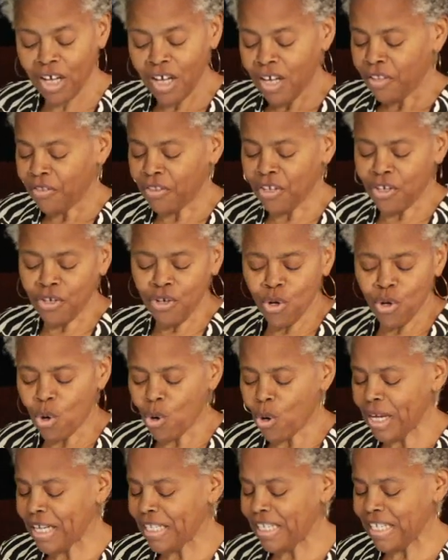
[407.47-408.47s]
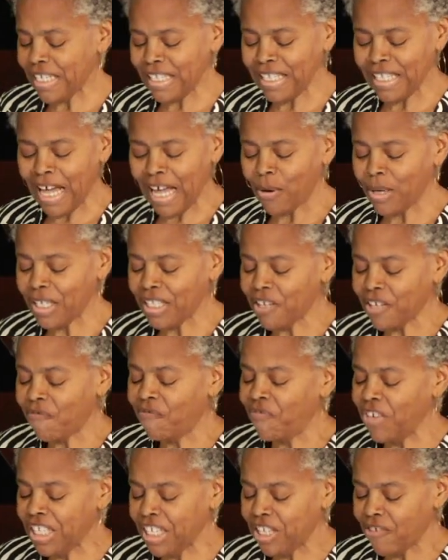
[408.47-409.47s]
The noise is loud. It's
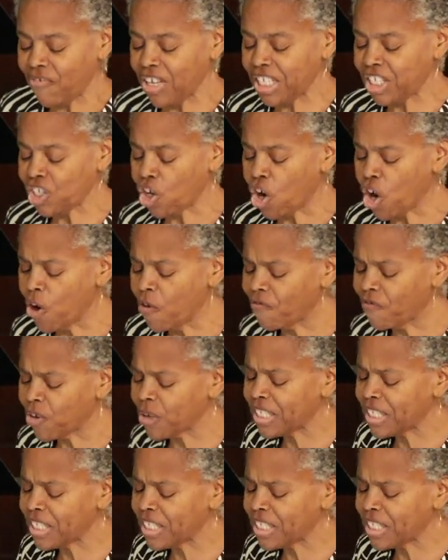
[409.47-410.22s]
offensive. It's hurtful.